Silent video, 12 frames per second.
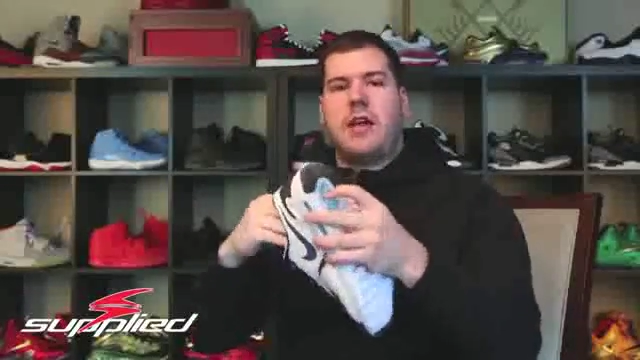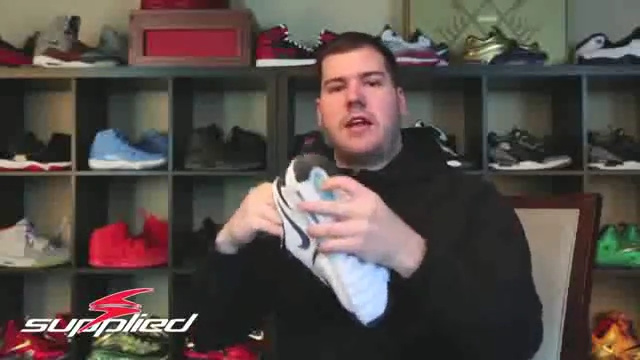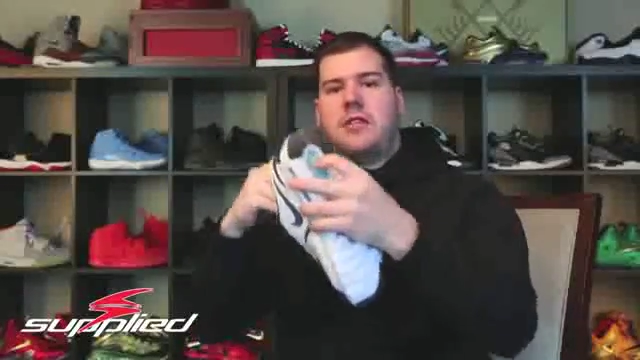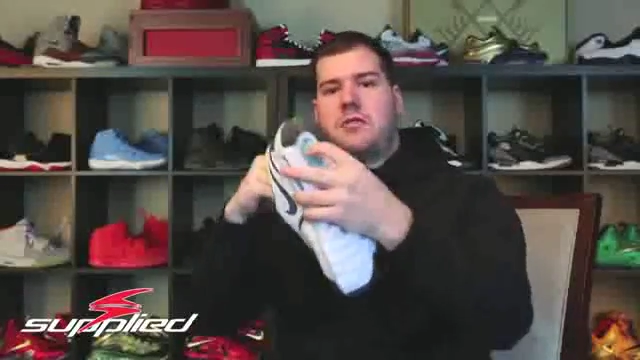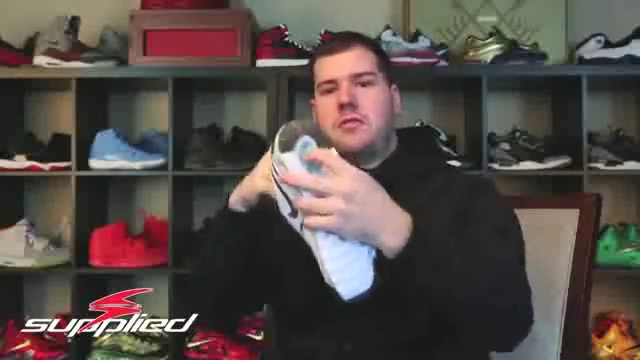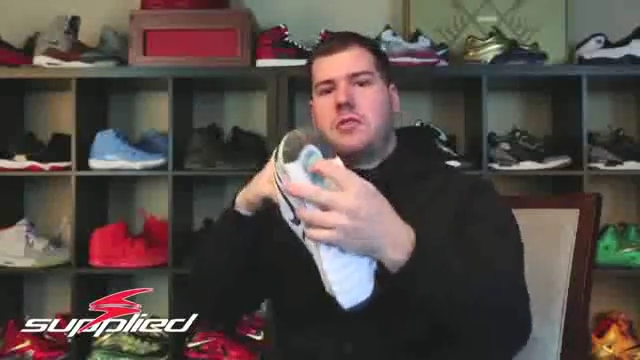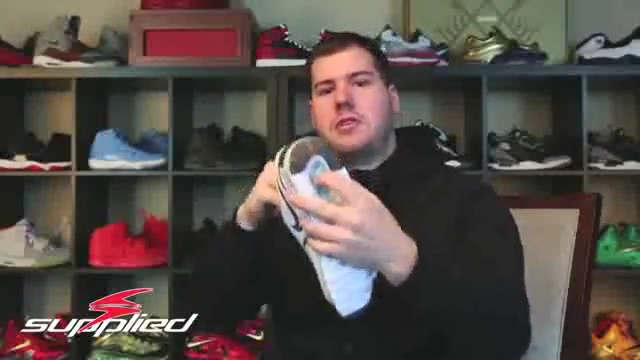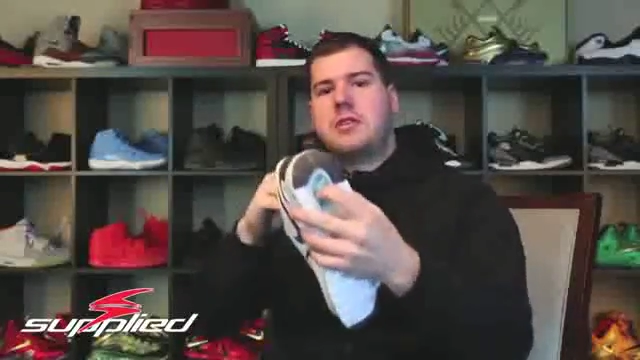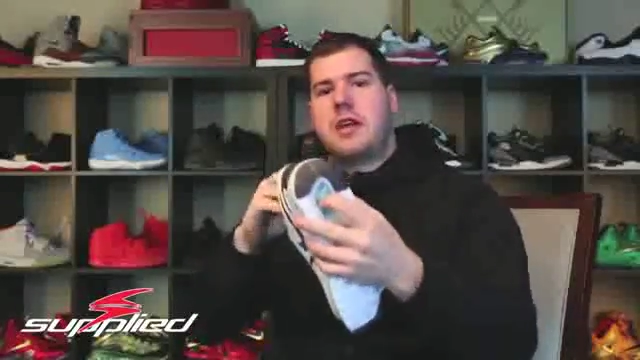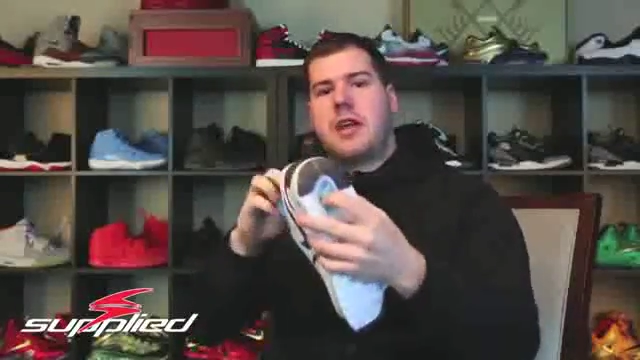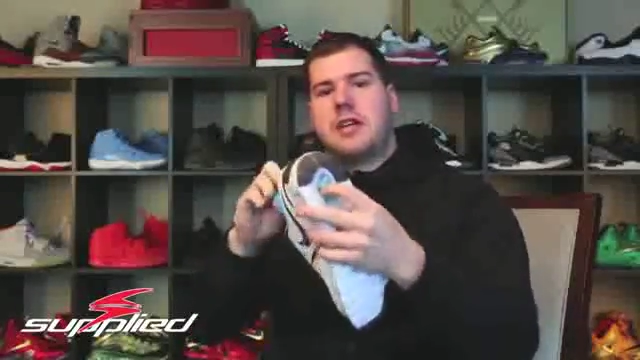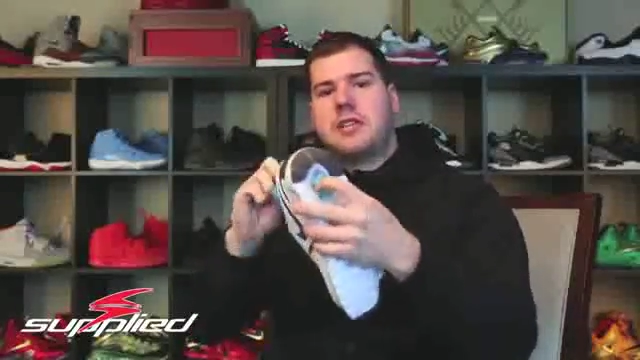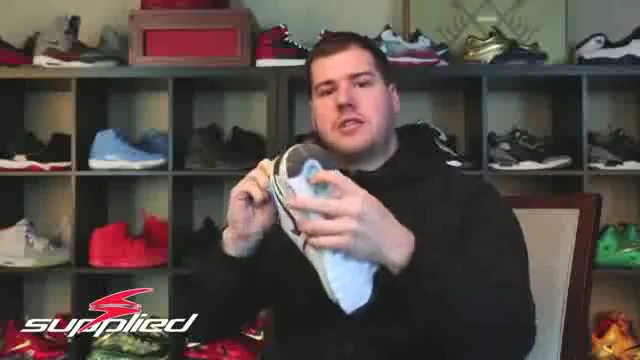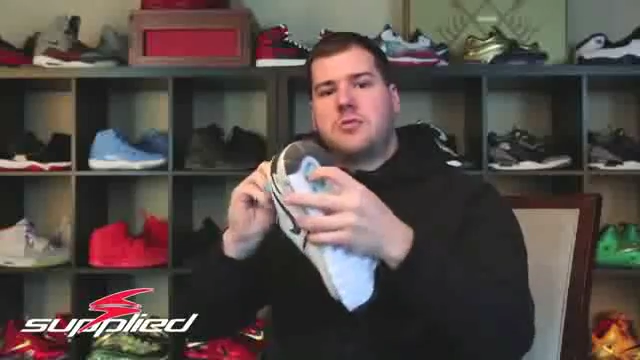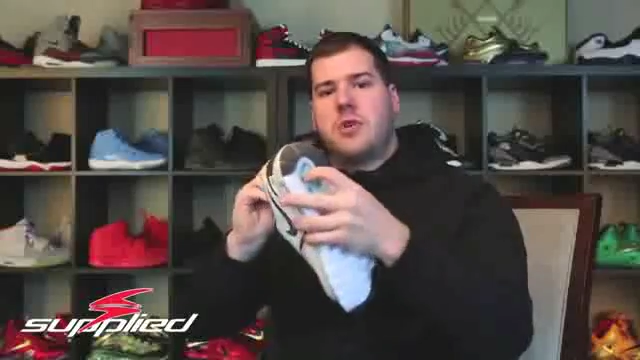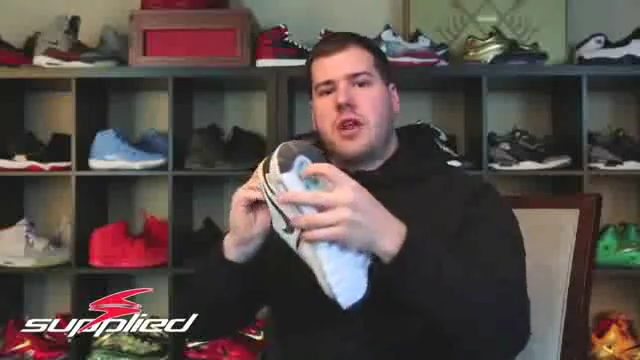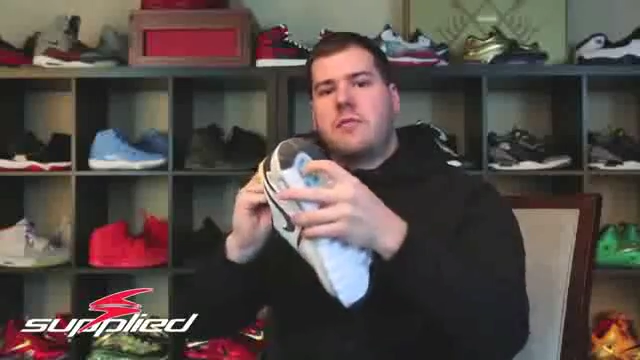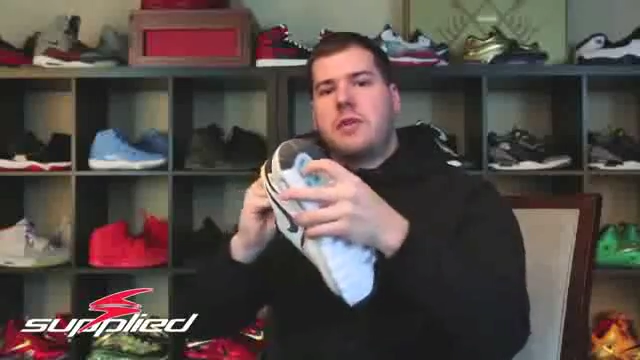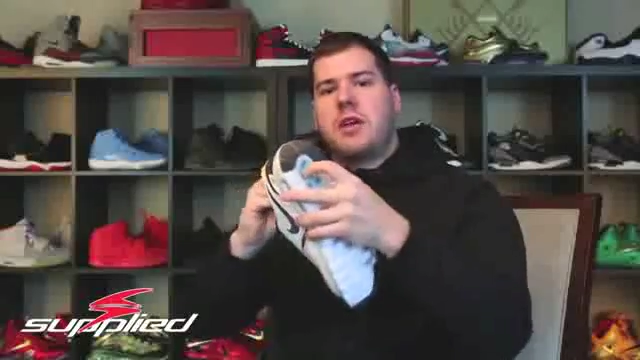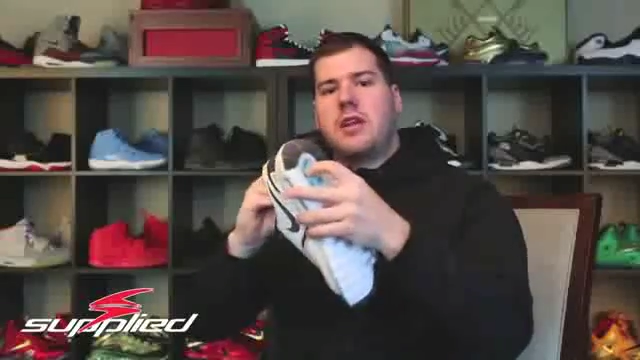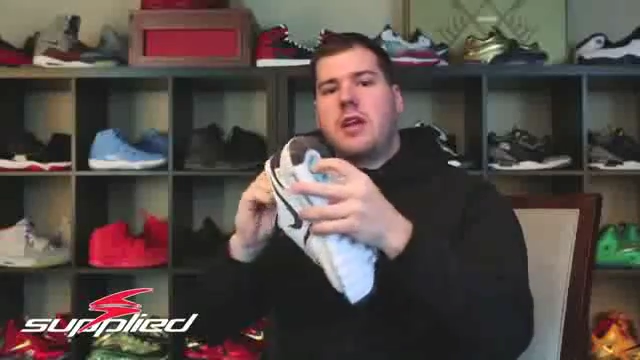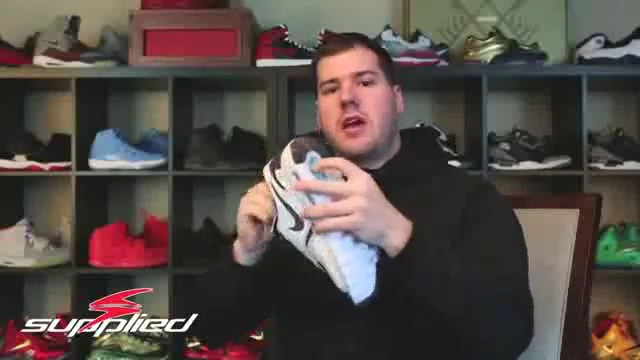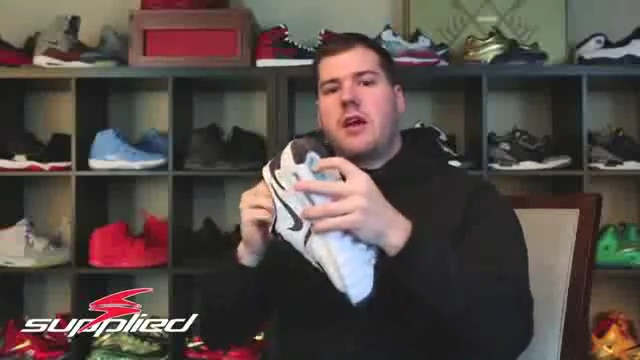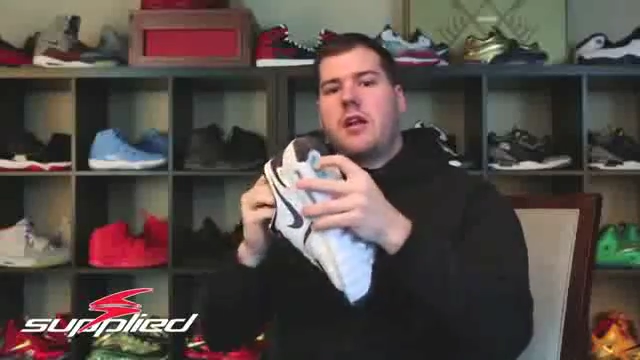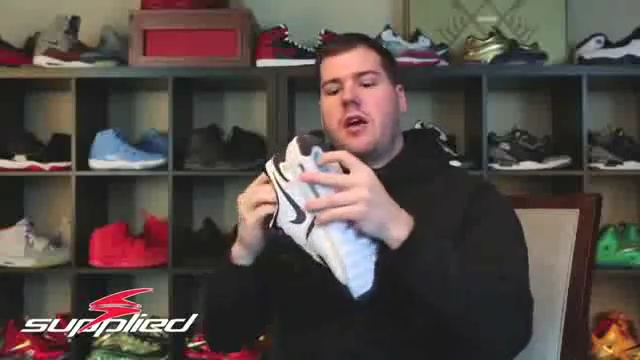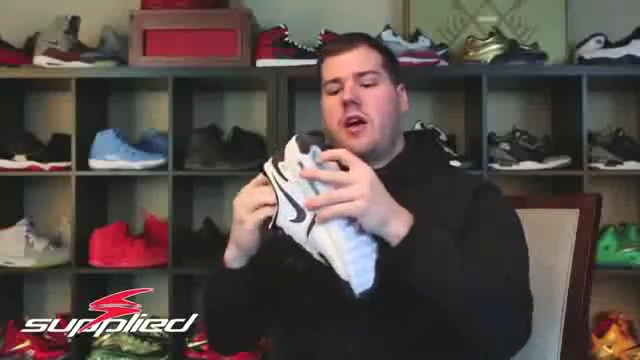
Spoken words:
light through this, I guess is what I'm getting at,